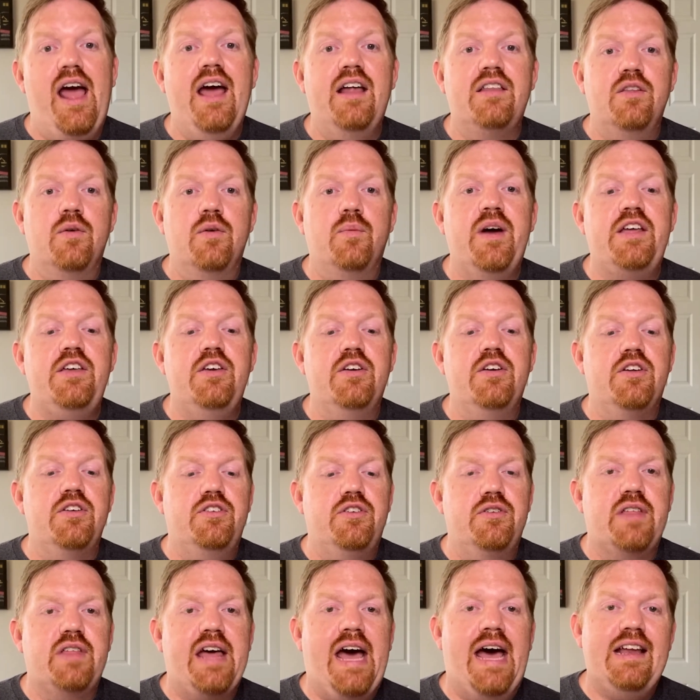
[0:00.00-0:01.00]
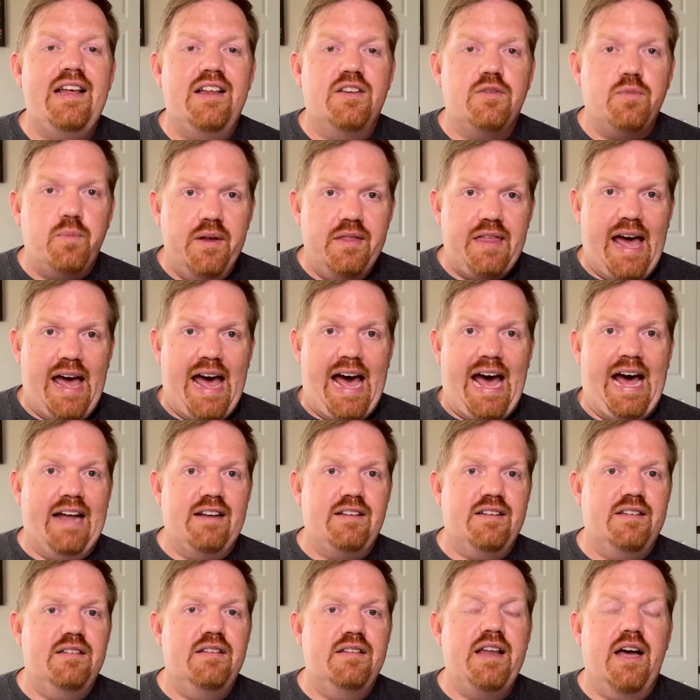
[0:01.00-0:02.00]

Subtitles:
And the way you can do that is with ads.